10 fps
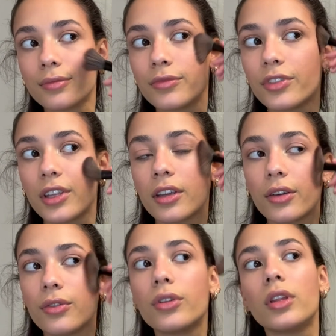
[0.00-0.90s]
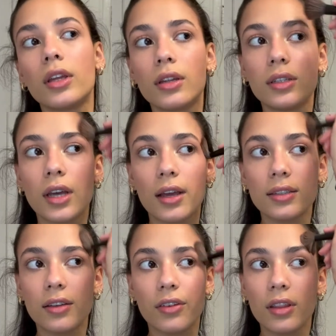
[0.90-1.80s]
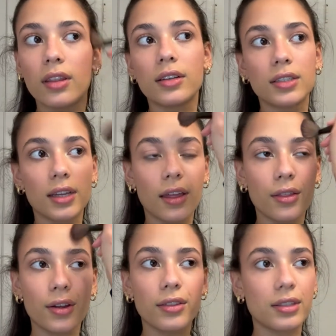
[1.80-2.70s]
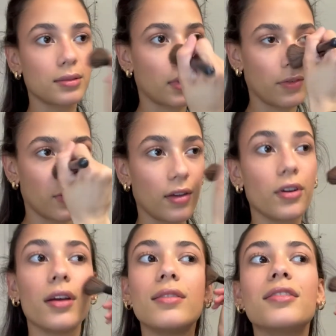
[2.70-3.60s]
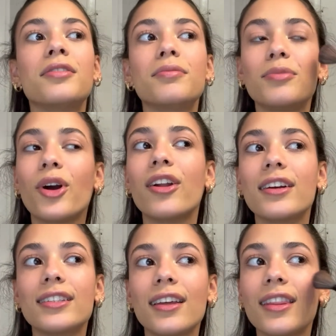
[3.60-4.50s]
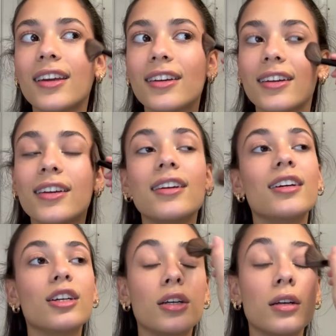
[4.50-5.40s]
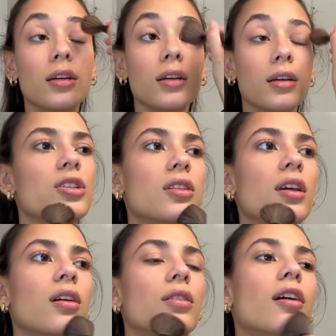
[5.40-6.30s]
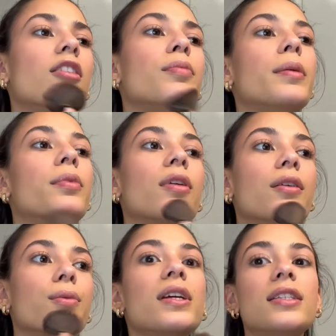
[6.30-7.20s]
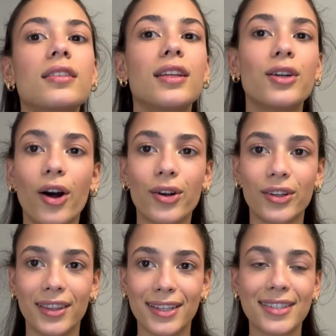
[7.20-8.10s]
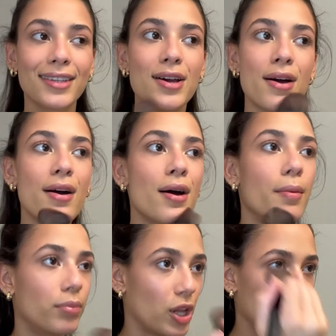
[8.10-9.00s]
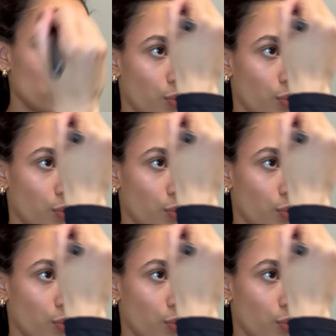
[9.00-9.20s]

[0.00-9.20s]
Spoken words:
I feel like it really ties everything together. This is my favorite product, I think. Just like a lot of people, I recently got on this blush